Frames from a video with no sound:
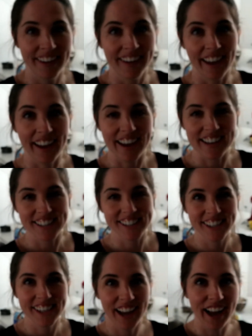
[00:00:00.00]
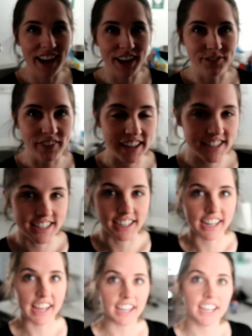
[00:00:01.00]
Hey guys, it's
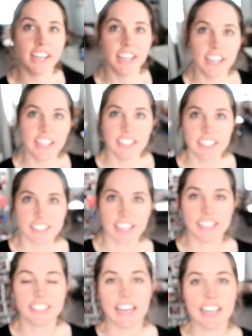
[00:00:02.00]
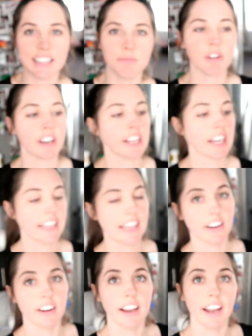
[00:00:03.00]
Sunday. It's like 10 in the morning right now, and